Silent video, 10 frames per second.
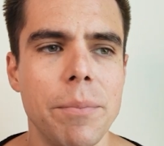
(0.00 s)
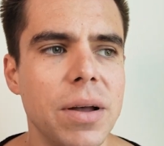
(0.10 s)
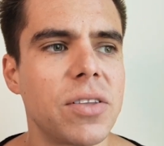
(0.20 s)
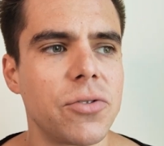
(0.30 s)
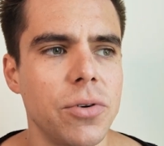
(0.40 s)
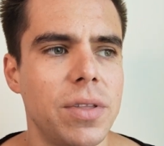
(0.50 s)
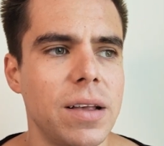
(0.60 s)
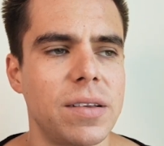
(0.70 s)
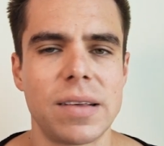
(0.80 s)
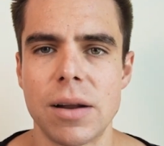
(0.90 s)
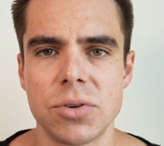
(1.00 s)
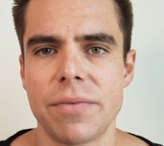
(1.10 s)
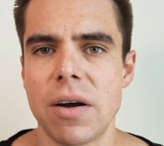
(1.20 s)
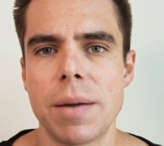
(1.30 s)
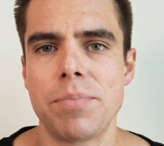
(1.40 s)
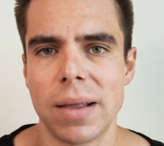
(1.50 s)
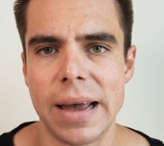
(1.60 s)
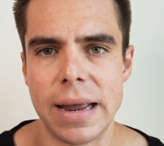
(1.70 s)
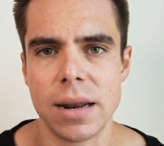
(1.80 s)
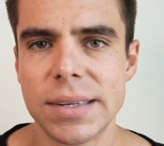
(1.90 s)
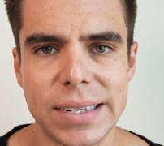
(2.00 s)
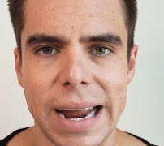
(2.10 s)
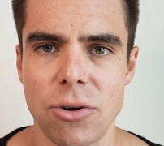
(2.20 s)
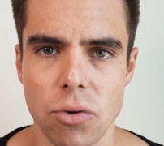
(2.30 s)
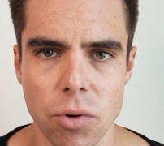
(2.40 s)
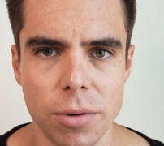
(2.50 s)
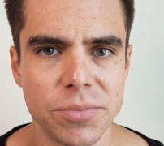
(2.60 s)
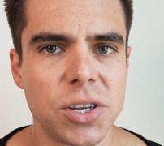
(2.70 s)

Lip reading: But the truth is that it was a very plain standard room.